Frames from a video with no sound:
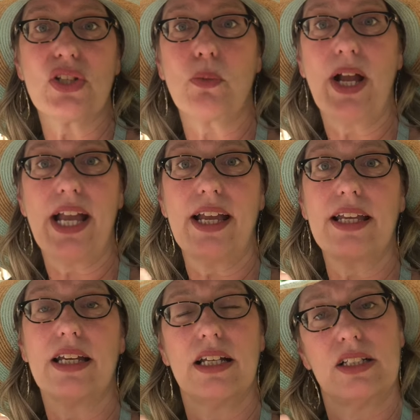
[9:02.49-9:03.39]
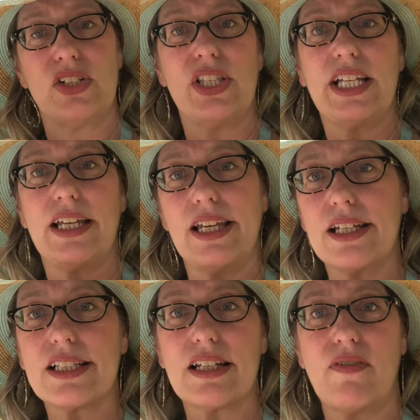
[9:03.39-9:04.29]
away to the
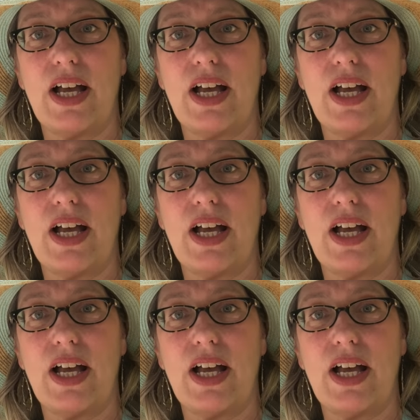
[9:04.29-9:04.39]
east of